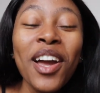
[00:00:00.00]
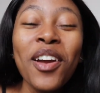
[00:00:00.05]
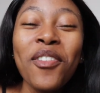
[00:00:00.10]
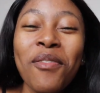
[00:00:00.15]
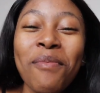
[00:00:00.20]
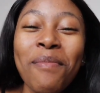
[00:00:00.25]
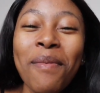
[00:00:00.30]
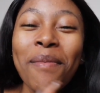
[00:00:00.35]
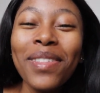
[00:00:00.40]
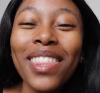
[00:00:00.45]

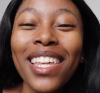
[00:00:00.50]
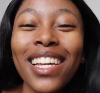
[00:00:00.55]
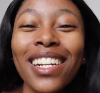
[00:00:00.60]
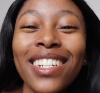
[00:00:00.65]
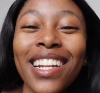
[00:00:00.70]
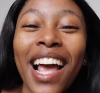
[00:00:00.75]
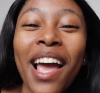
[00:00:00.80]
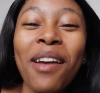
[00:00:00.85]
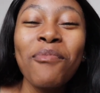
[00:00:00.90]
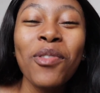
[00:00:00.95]
Remember that
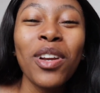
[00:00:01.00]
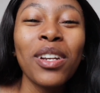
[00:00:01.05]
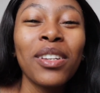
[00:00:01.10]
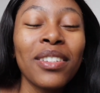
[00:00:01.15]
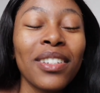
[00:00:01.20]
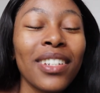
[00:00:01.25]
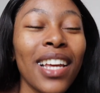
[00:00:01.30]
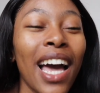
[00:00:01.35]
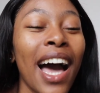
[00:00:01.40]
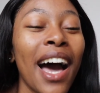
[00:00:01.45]
time
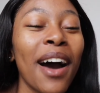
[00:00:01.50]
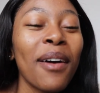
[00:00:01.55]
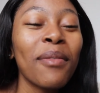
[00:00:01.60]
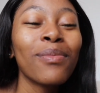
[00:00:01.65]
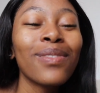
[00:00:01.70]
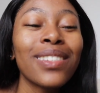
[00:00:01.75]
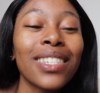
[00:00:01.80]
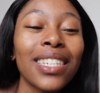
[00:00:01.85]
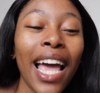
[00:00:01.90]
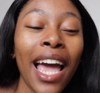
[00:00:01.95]

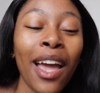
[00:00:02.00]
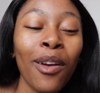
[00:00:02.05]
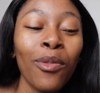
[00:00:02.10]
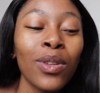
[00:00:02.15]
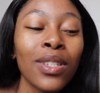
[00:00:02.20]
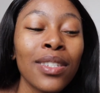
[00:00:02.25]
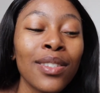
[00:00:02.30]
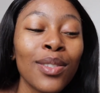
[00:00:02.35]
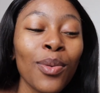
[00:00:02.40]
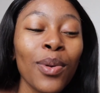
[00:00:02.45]
when Sky
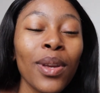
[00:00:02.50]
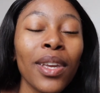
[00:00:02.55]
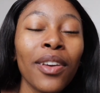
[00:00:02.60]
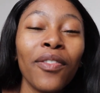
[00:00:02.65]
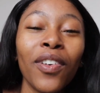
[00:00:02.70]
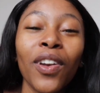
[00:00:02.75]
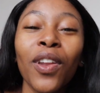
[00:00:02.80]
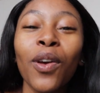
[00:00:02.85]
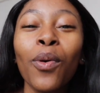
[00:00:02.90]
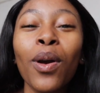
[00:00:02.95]
was doing a
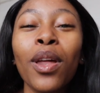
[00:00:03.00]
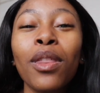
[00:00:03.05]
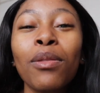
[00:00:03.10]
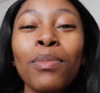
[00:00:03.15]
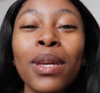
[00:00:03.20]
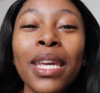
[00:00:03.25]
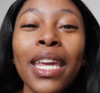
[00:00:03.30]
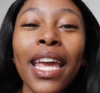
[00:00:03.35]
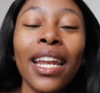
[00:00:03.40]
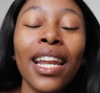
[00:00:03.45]
video with
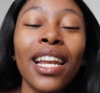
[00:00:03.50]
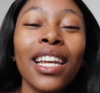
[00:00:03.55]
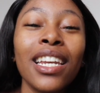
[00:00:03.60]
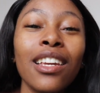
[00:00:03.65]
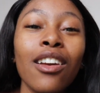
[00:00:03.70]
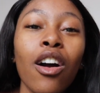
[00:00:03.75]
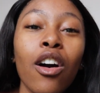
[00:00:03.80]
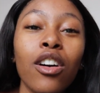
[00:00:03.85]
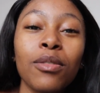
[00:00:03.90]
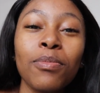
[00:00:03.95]
me and then
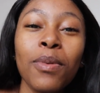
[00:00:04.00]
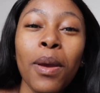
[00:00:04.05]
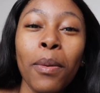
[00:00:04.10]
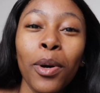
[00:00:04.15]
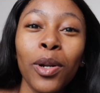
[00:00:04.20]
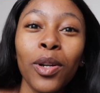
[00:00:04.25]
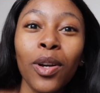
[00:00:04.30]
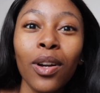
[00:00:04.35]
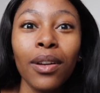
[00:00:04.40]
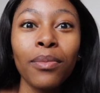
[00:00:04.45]
he asked me
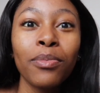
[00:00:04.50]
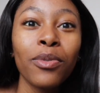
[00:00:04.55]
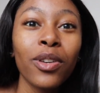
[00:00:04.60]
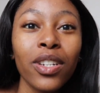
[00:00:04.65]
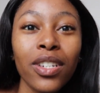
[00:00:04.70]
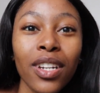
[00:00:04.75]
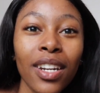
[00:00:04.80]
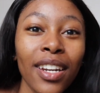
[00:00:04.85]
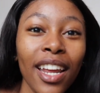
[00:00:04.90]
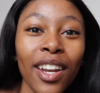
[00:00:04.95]
about
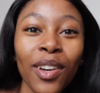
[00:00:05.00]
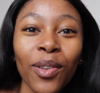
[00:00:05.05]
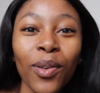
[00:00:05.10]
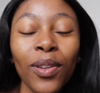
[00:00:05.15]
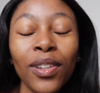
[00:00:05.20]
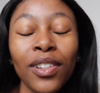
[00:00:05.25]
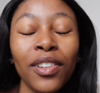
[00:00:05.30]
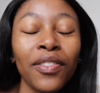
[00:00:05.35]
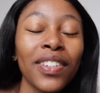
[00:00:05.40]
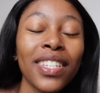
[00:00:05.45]
collaboration and
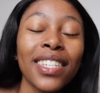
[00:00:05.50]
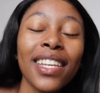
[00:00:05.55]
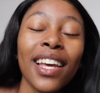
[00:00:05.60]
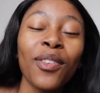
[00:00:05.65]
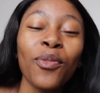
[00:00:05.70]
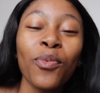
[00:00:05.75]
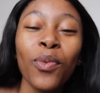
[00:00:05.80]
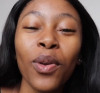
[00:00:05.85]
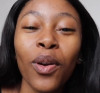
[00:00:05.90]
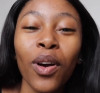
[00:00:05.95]
all of a
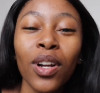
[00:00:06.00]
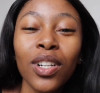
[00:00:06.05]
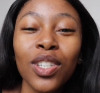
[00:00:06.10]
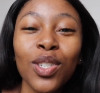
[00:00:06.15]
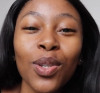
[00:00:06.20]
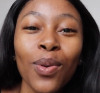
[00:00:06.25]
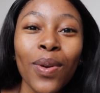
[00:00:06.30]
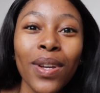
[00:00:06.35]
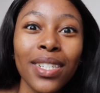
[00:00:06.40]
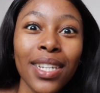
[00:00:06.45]
sudden we got
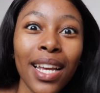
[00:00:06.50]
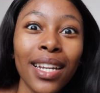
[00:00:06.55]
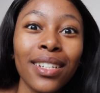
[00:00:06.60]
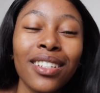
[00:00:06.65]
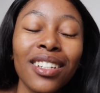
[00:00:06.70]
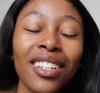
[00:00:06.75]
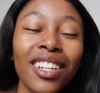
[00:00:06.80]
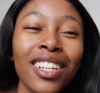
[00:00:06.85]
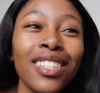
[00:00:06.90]
so excited?